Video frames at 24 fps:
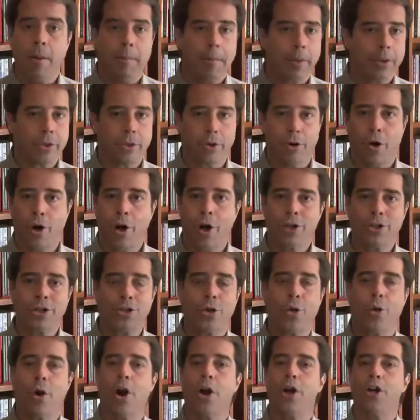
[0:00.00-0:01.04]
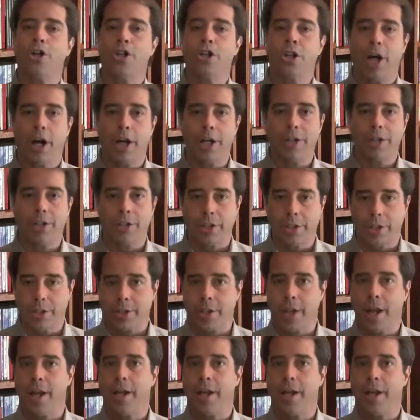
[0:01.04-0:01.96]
But there also are dozens